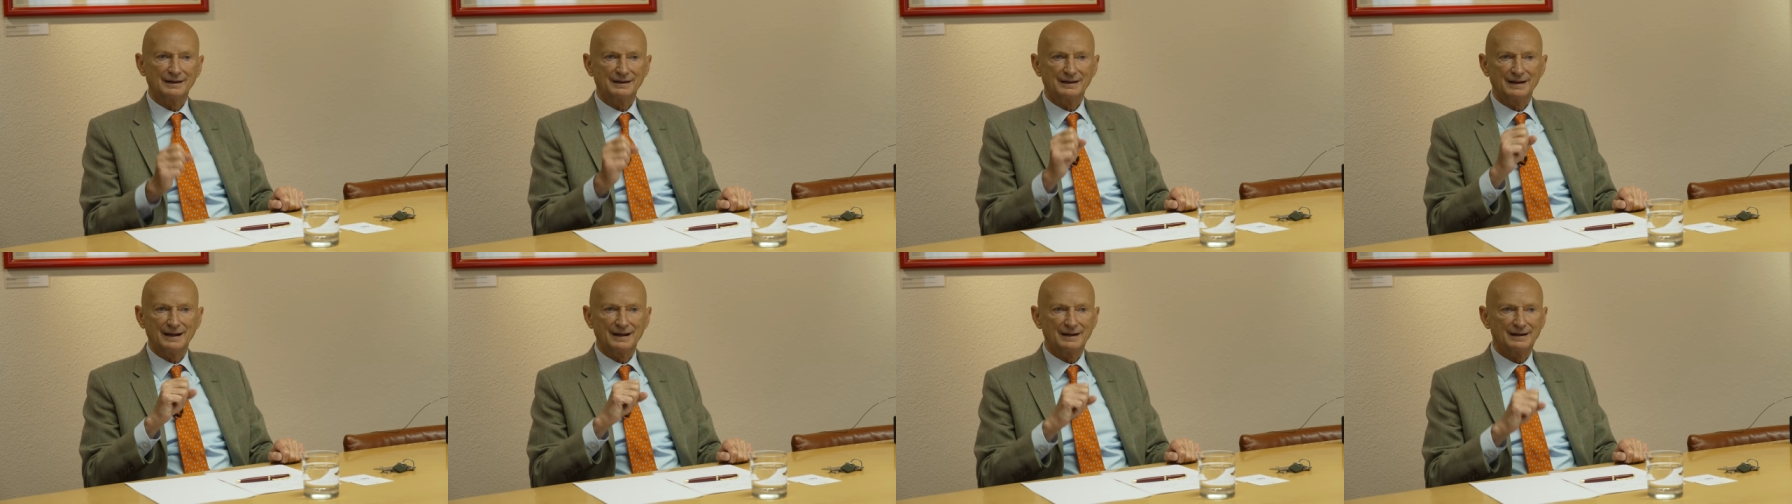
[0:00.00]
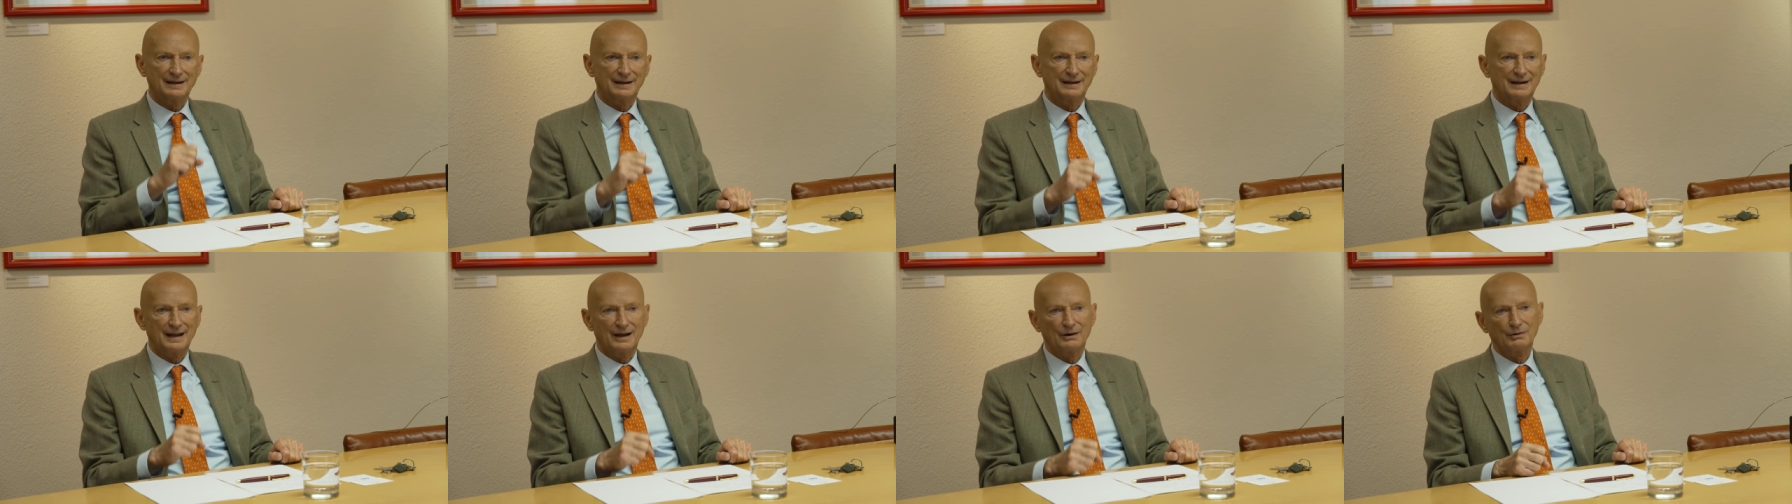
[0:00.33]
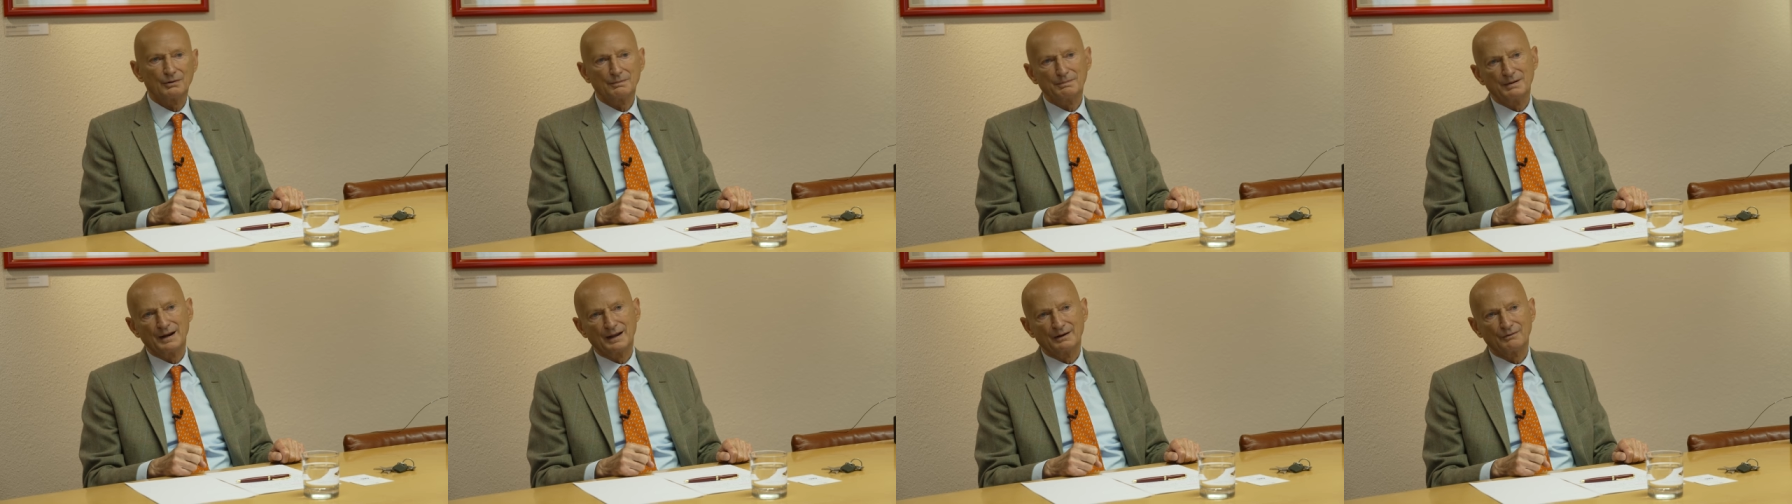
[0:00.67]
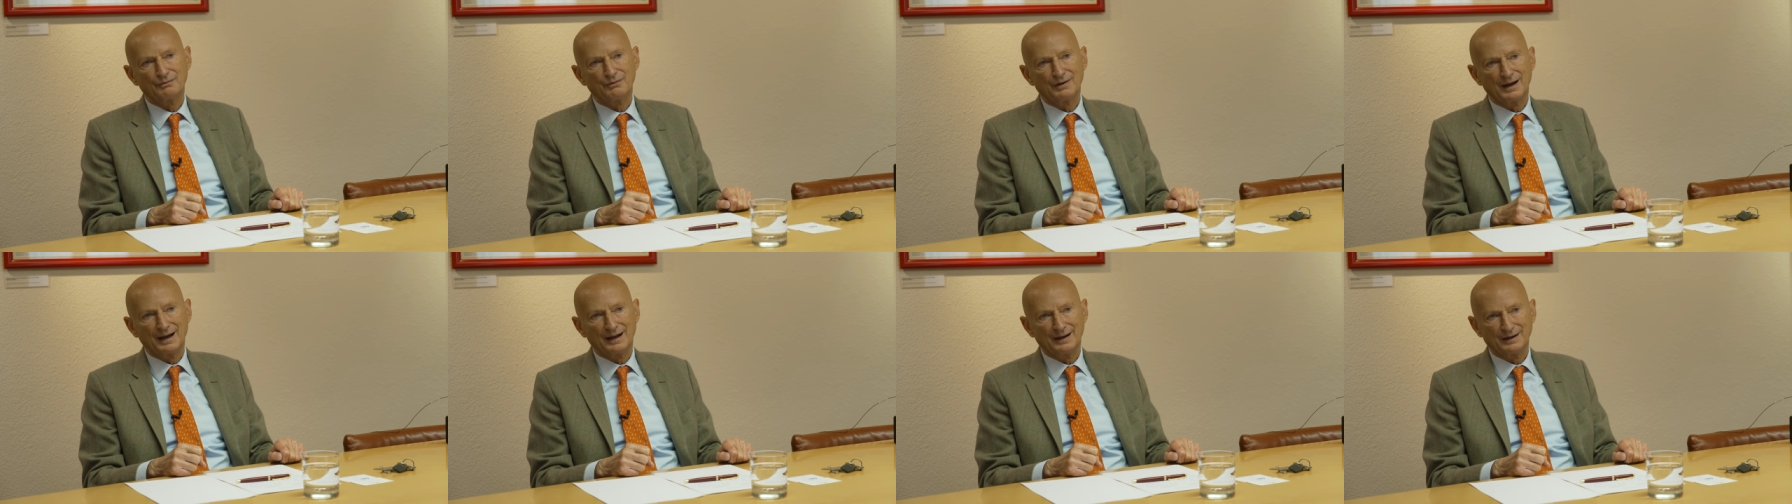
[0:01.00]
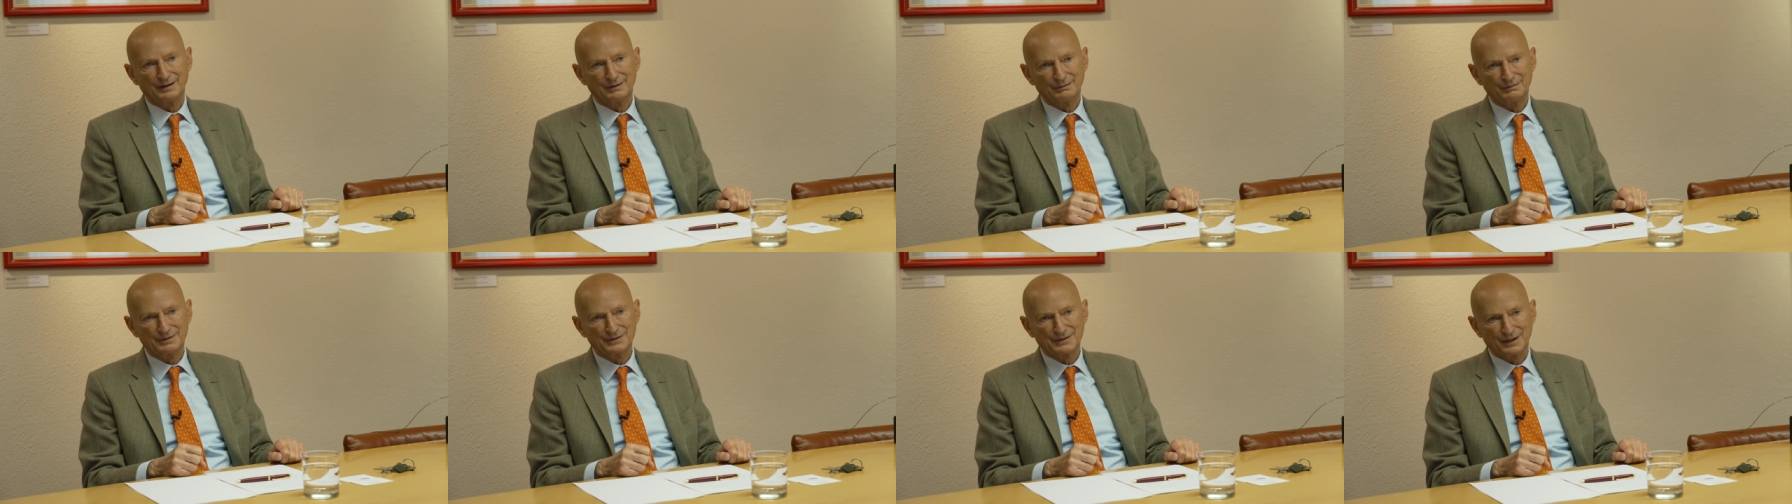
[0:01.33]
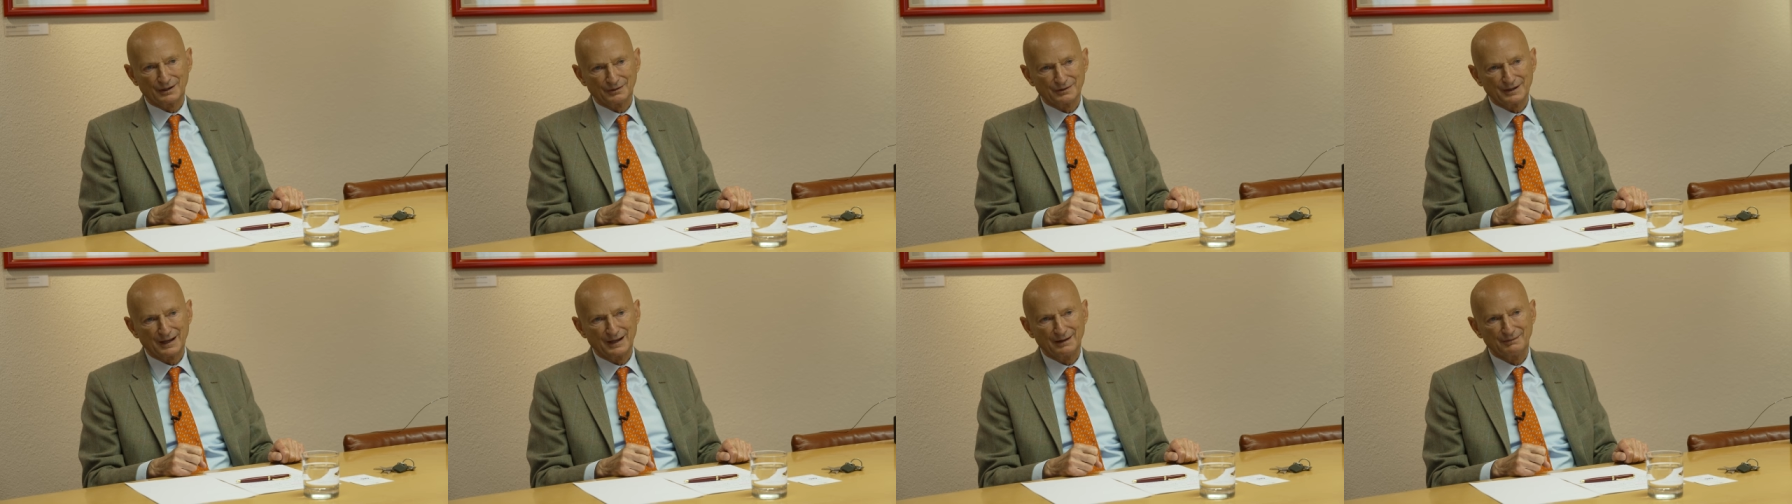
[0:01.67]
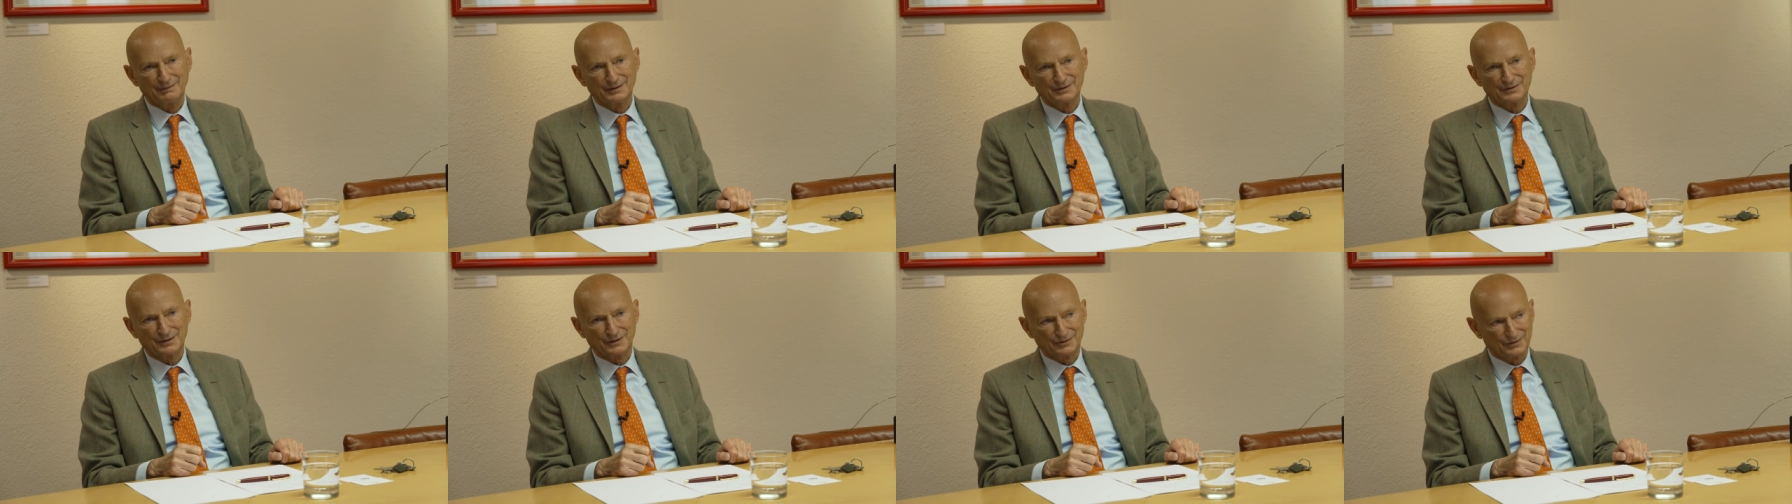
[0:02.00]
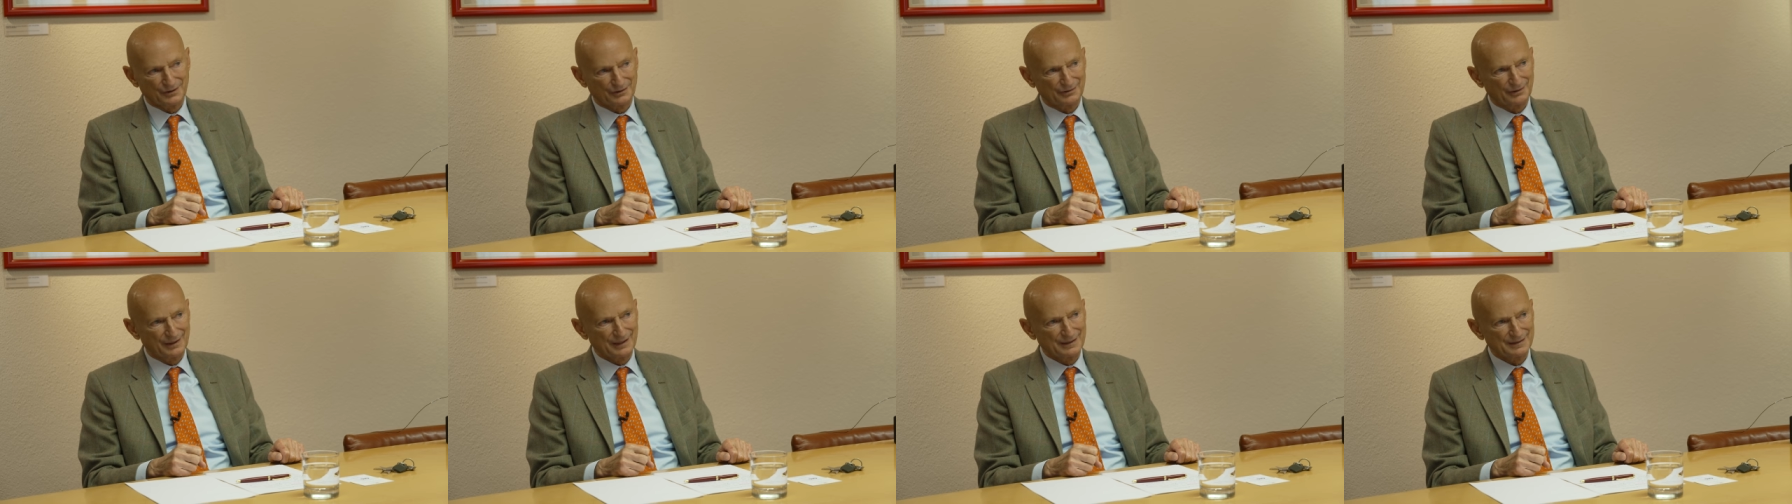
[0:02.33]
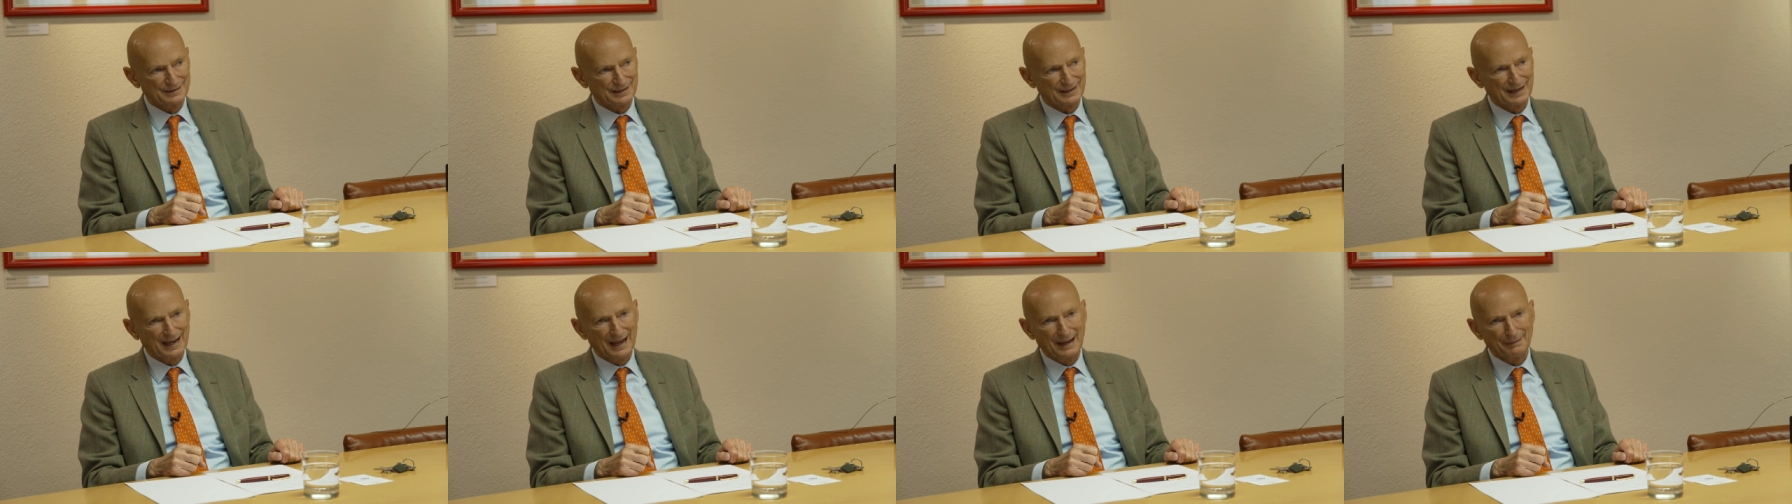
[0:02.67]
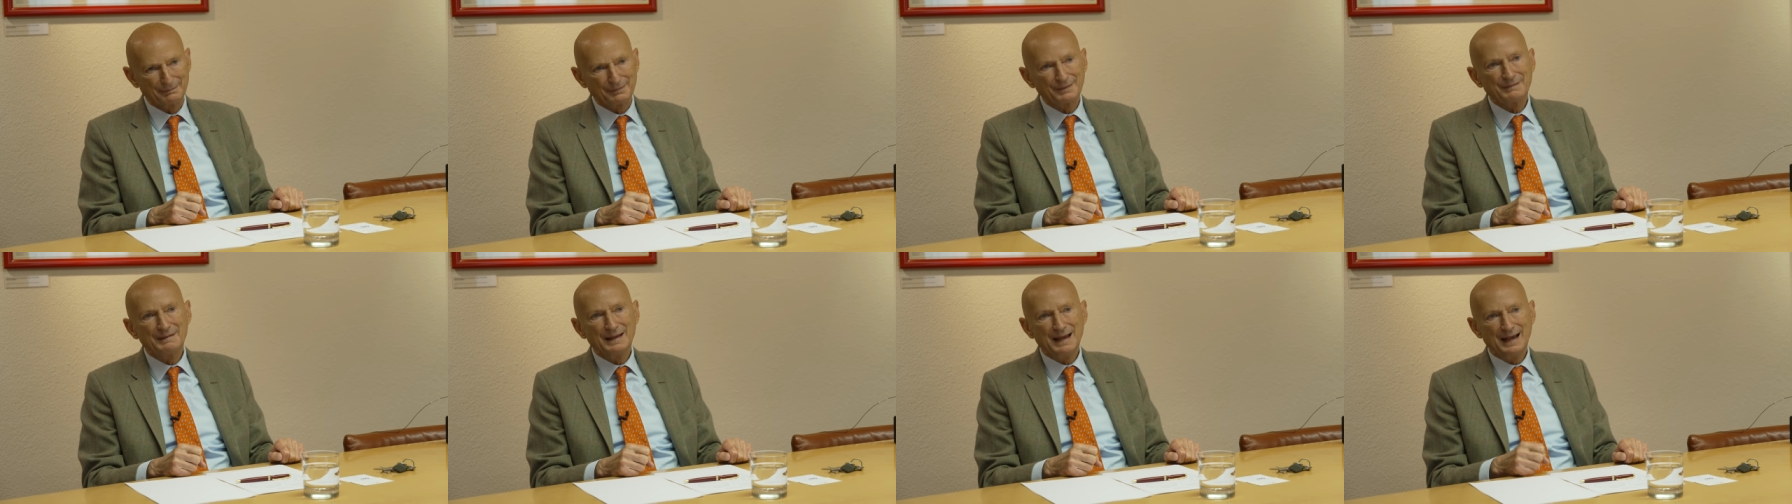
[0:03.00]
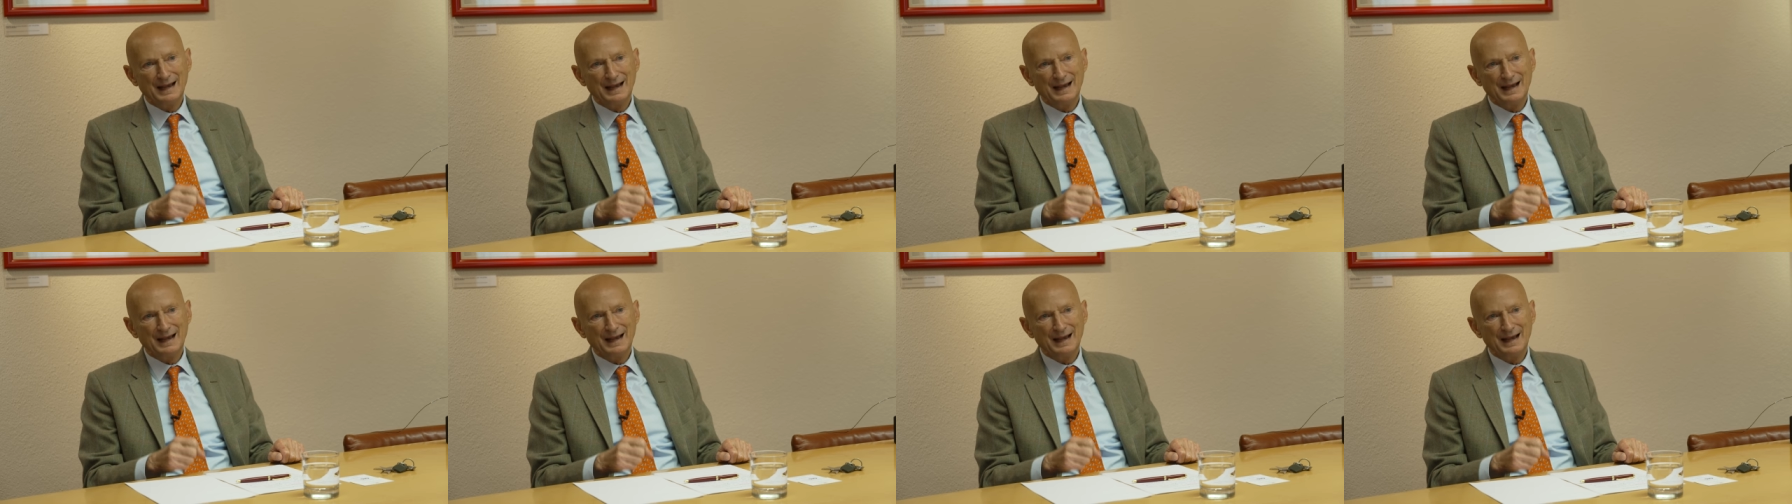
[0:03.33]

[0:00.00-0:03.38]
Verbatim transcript: take an aeroplane flight without having such a tracing app.